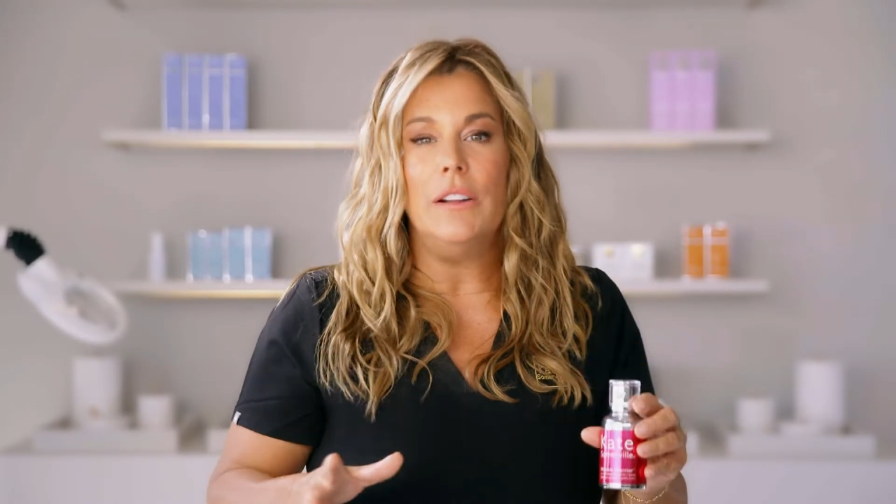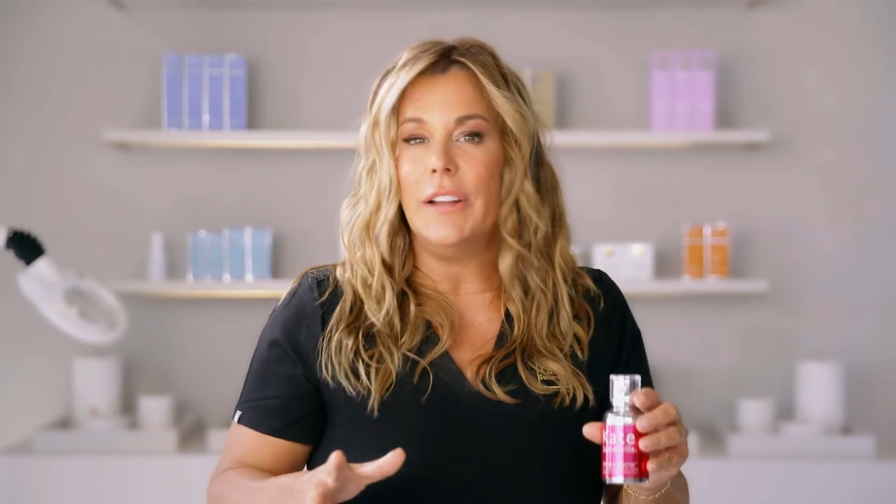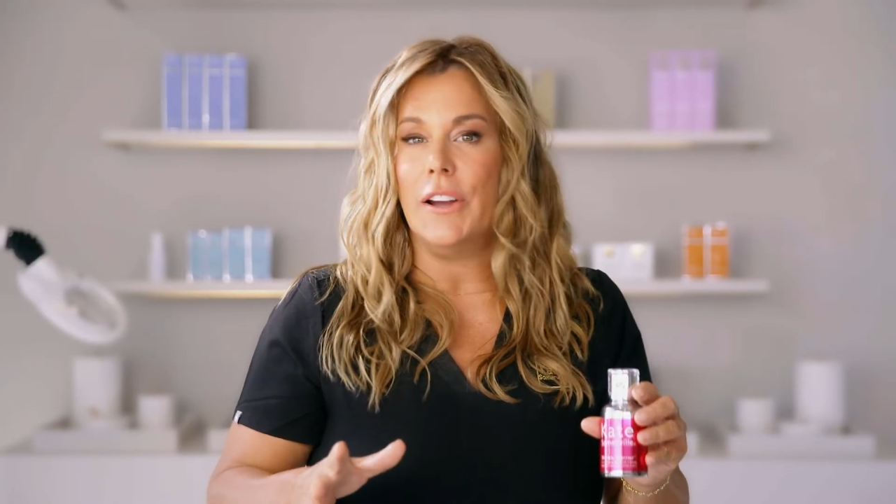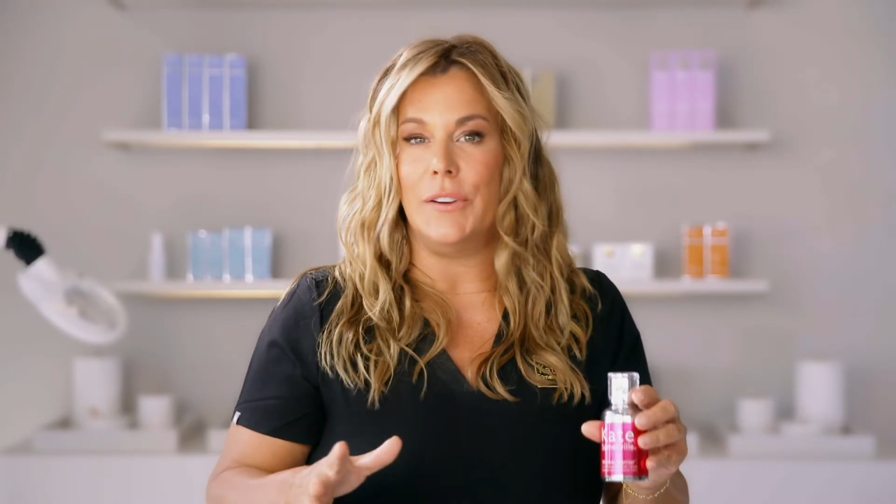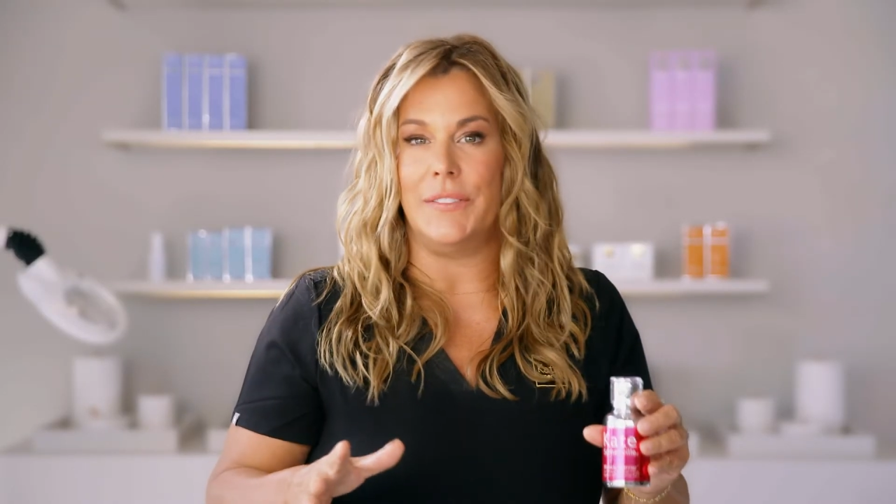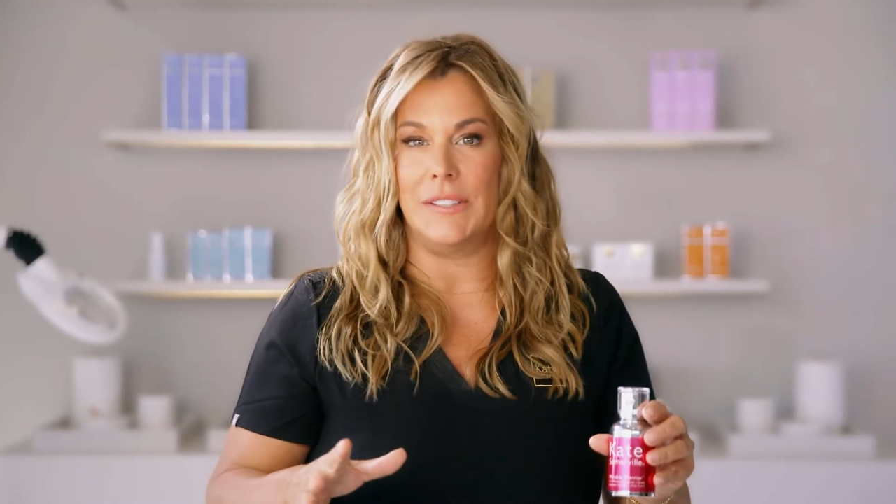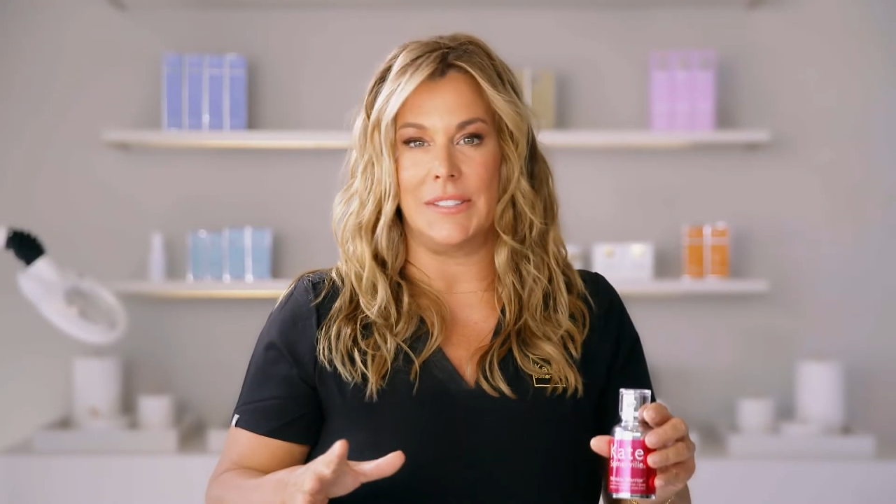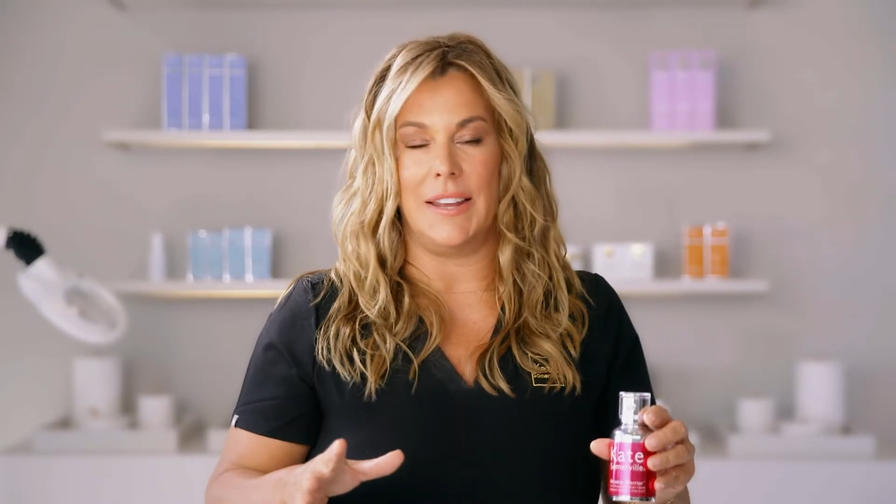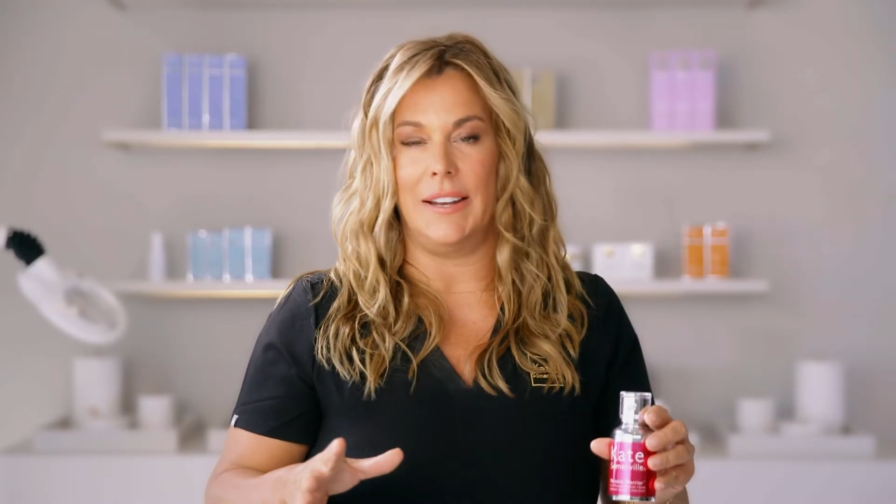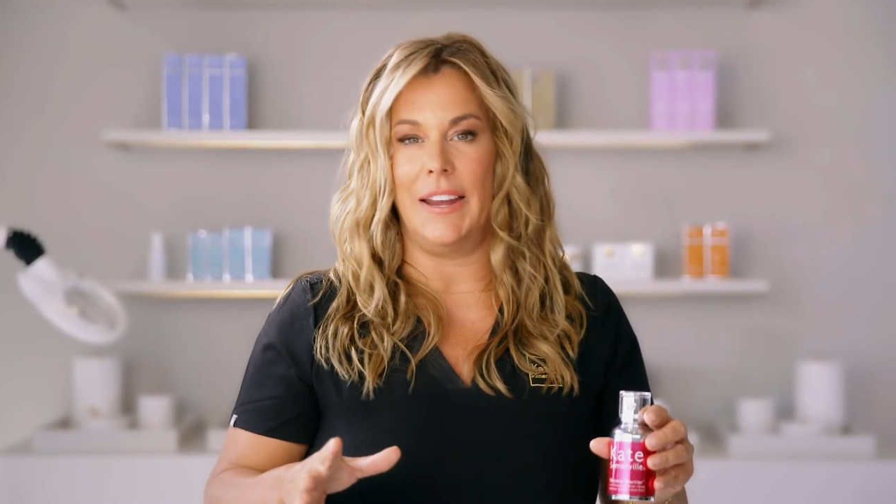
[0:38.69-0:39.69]
known in the
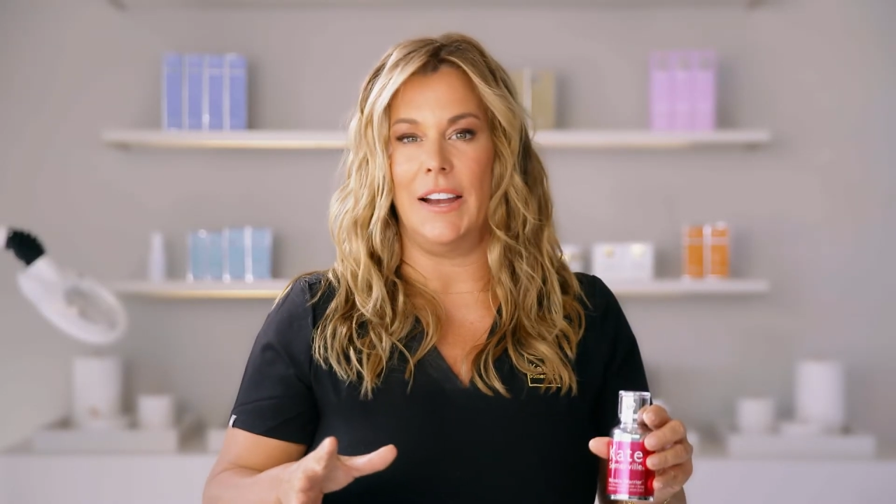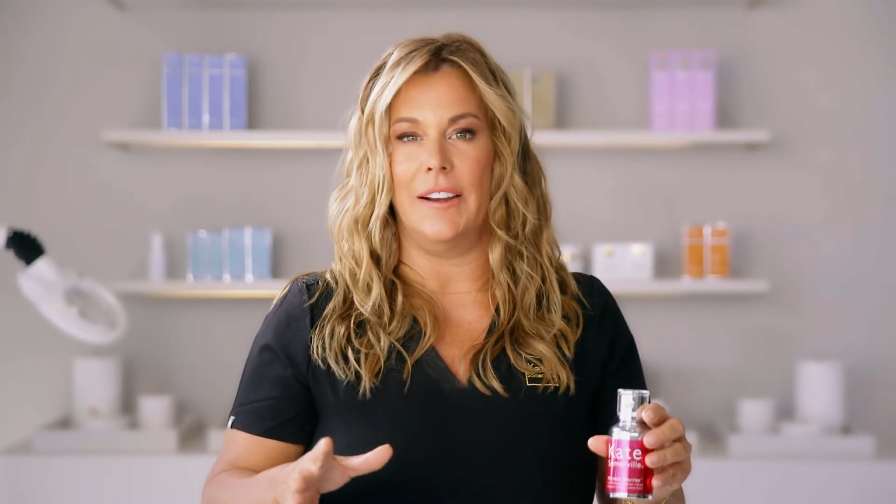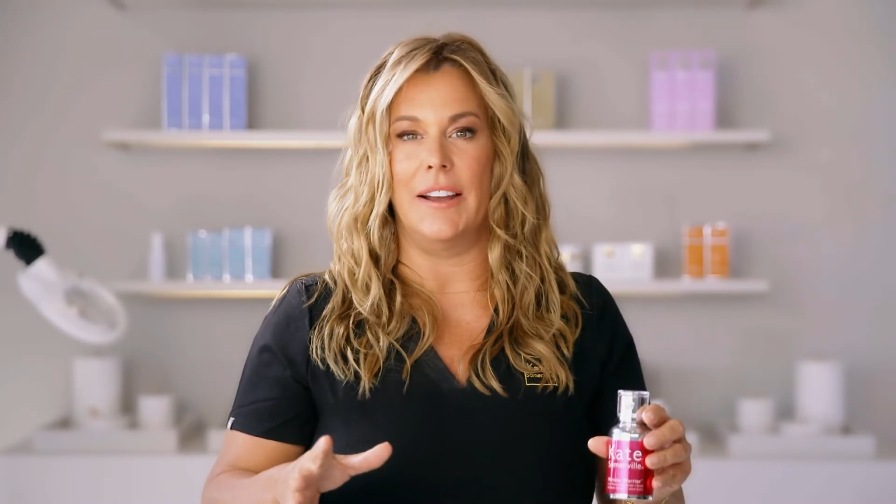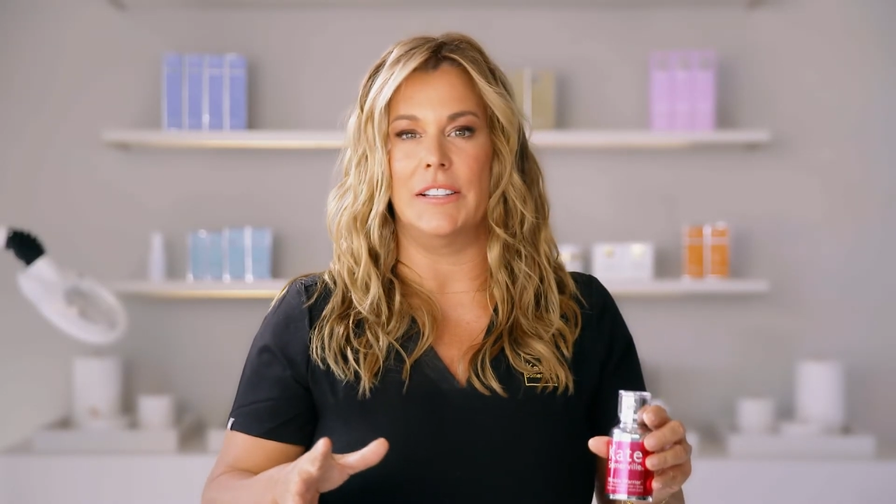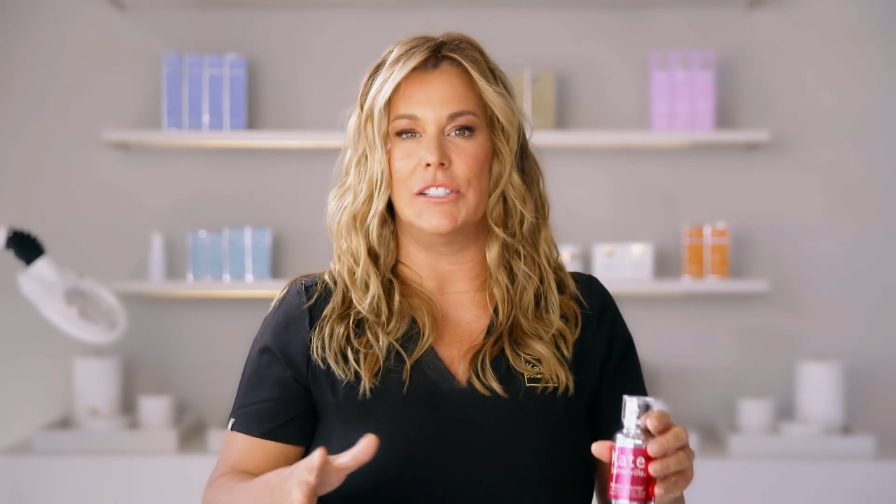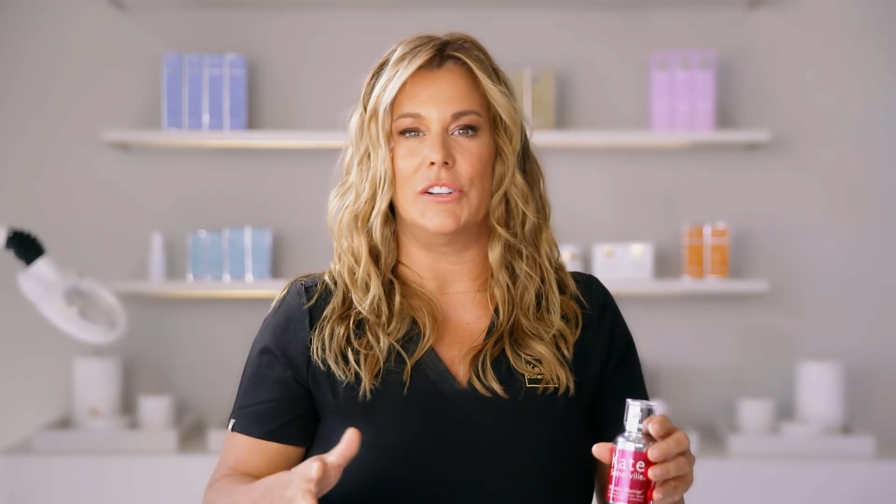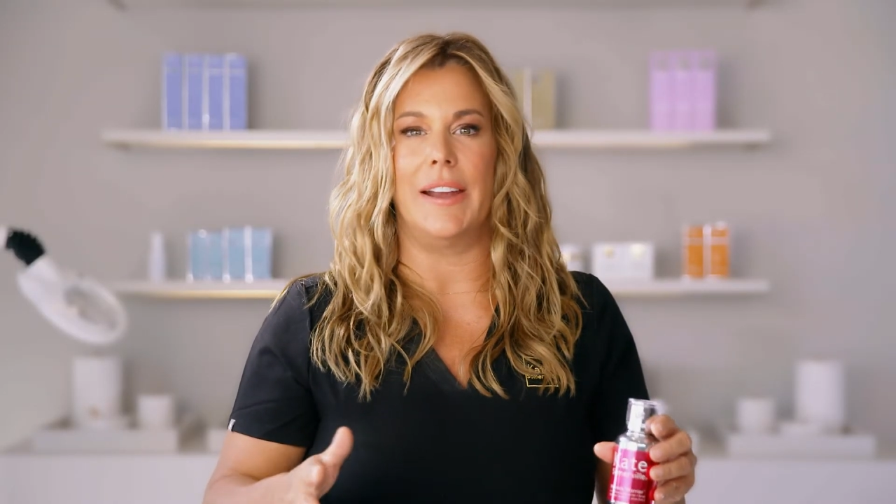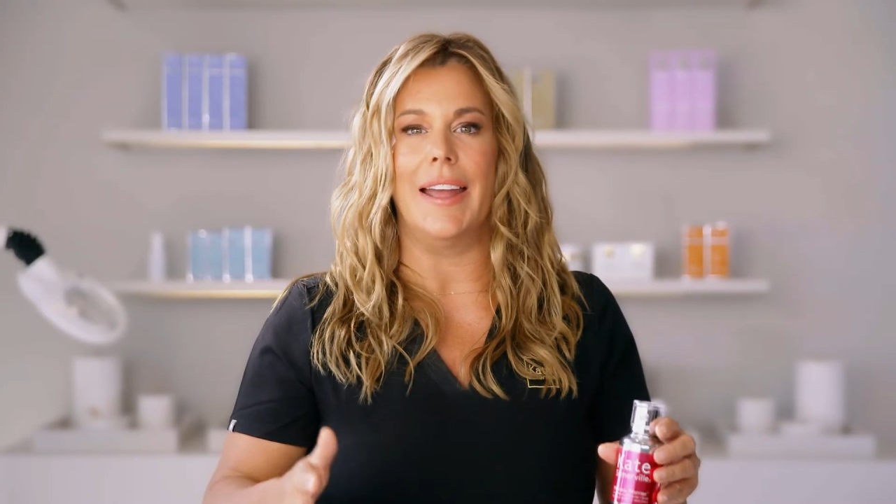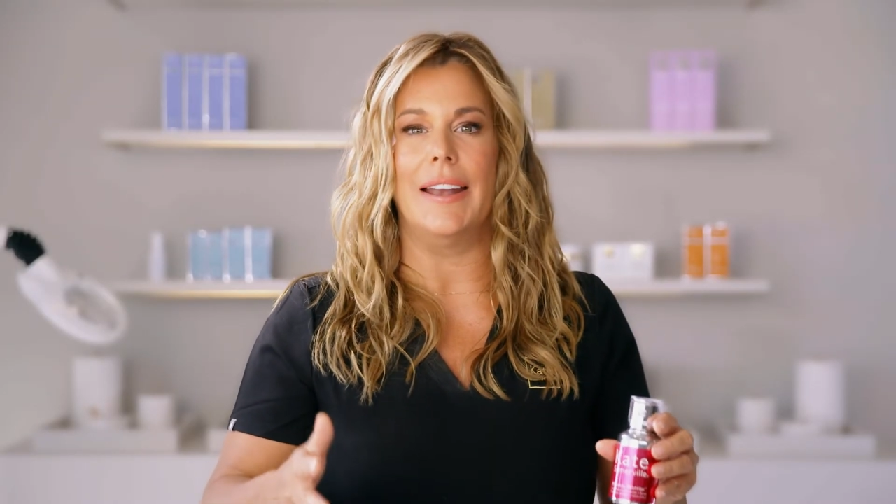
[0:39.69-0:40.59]
skincare industry,